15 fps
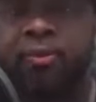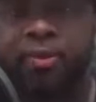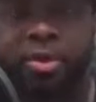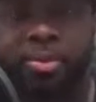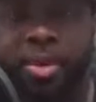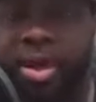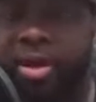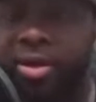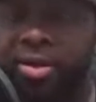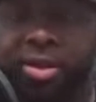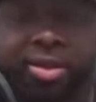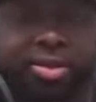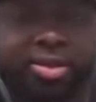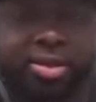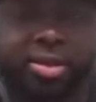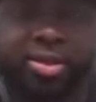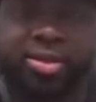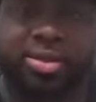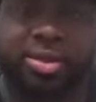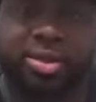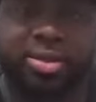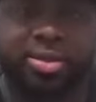Football is
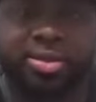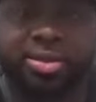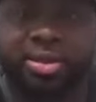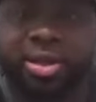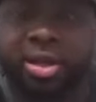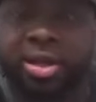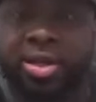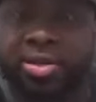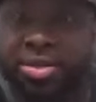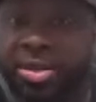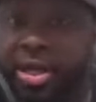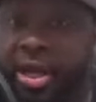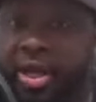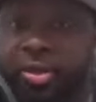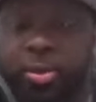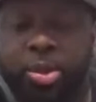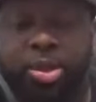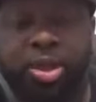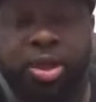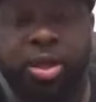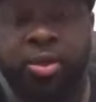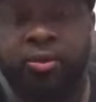it's a game we
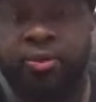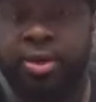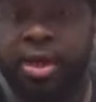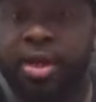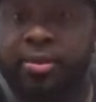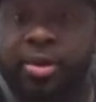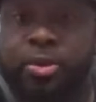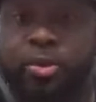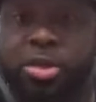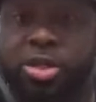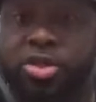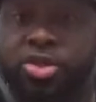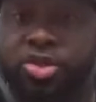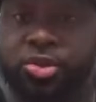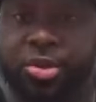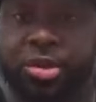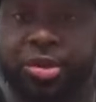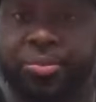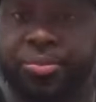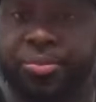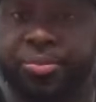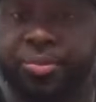love, a game that we
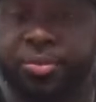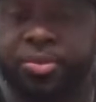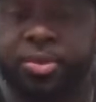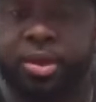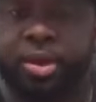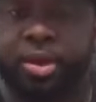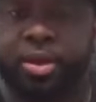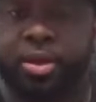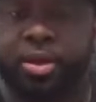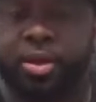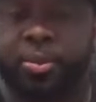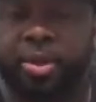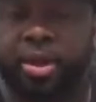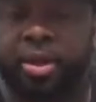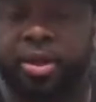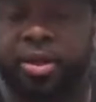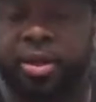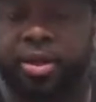enjoy. You know what I mean?